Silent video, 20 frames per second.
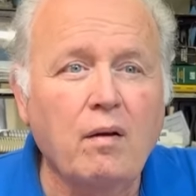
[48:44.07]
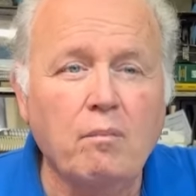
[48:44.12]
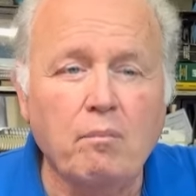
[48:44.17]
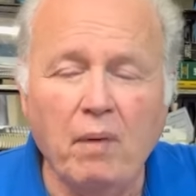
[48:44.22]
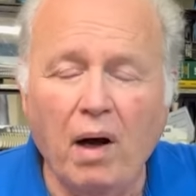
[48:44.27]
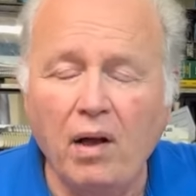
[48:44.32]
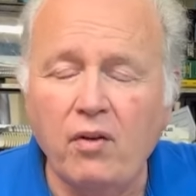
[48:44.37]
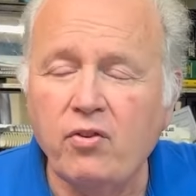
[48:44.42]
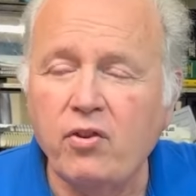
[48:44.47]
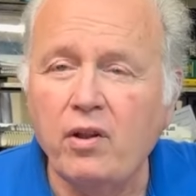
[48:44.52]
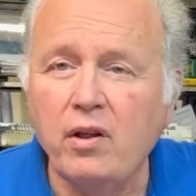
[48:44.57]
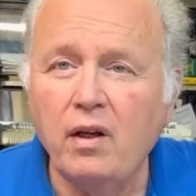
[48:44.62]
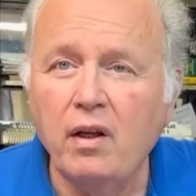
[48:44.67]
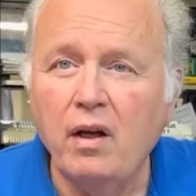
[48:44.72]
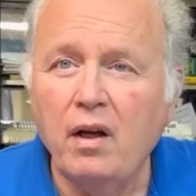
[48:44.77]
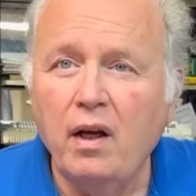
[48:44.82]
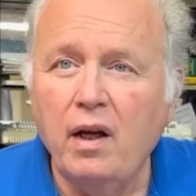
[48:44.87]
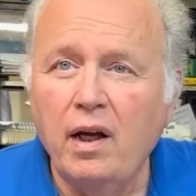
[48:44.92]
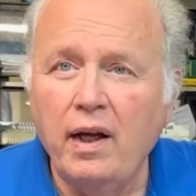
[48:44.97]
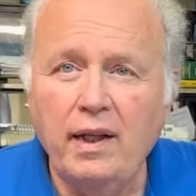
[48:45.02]
Musk.
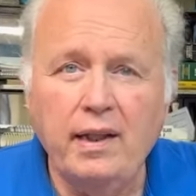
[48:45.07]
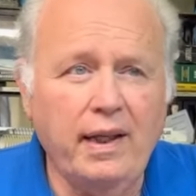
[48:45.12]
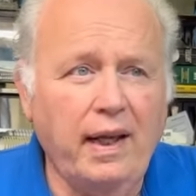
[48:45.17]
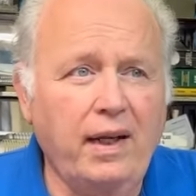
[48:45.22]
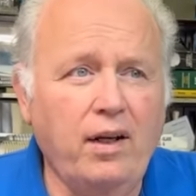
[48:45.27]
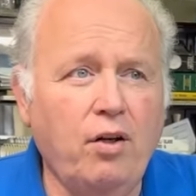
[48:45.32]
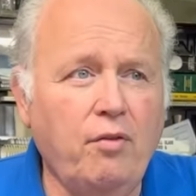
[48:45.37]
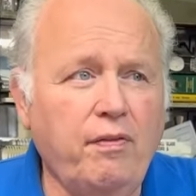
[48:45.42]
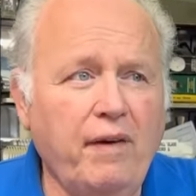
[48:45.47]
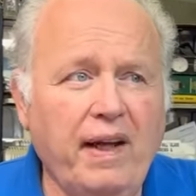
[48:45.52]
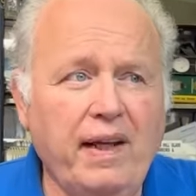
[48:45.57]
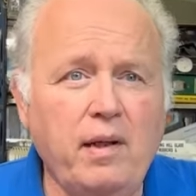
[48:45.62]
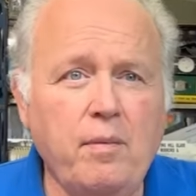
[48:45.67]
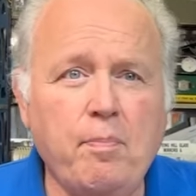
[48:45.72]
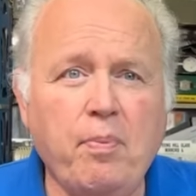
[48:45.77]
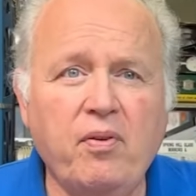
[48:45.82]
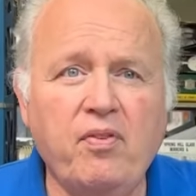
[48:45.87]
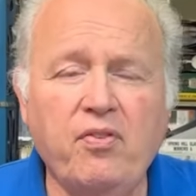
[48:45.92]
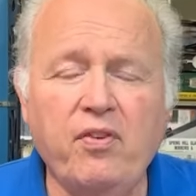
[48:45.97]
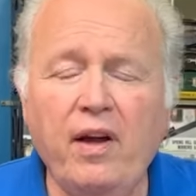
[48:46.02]
He laid off
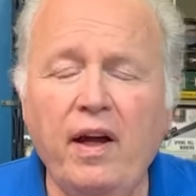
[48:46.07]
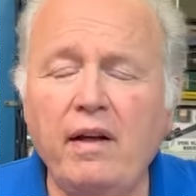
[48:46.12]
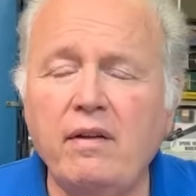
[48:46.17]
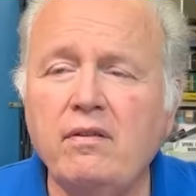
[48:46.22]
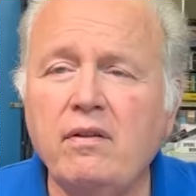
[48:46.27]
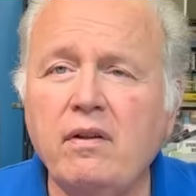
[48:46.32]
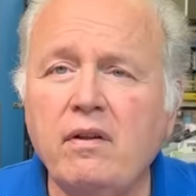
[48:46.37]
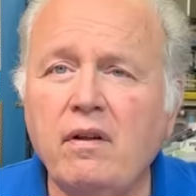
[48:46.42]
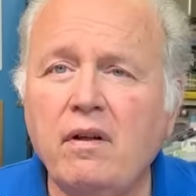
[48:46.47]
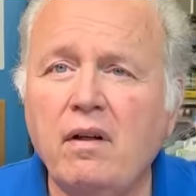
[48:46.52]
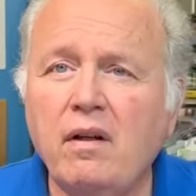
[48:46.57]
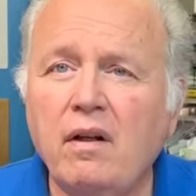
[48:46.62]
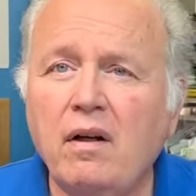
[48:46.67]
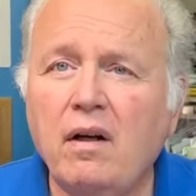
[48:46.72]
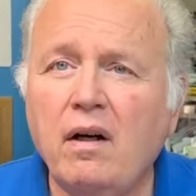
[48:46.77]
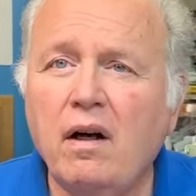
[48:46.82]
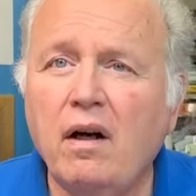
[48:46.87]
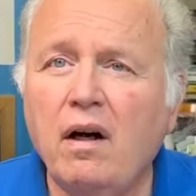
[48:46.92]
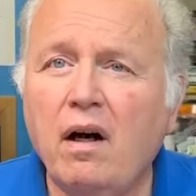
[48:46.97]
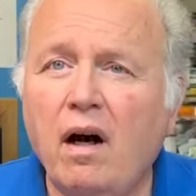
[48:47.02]
80% yeah.
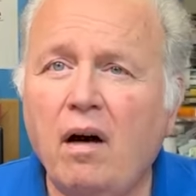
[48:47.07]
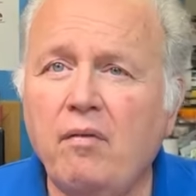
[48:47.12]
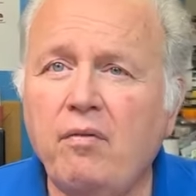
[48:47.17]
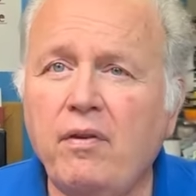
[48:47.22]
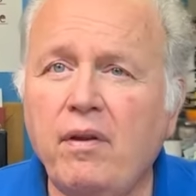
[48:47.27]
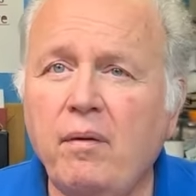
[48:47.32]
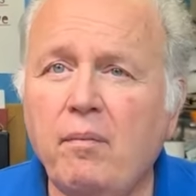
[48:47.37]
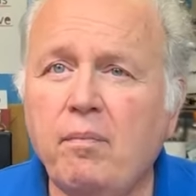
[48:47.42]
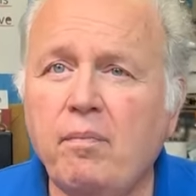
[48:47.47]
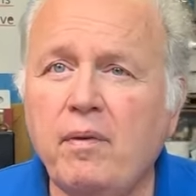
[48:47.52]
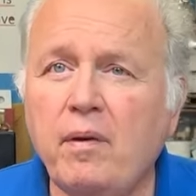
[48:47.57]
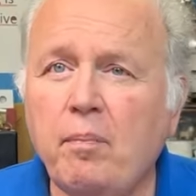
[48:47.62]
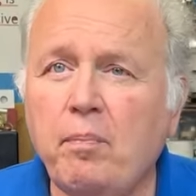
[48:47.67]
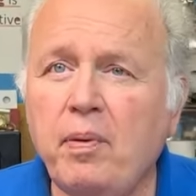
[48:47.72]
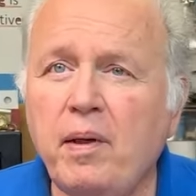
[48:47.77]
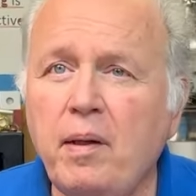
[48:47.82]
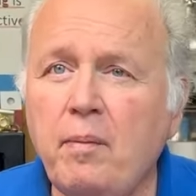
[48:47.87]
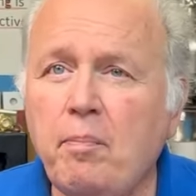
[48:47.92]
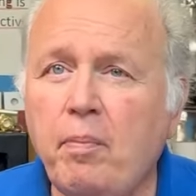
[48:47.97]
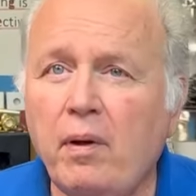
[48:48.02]
of the, the
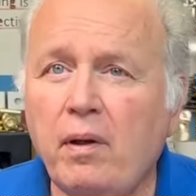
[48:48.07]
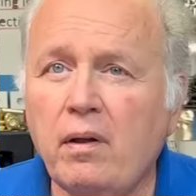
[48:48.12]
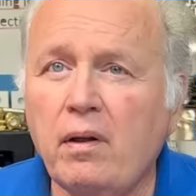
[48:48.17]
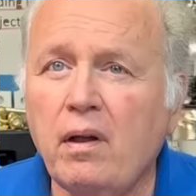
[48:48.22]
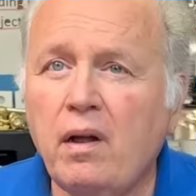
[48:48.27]
people.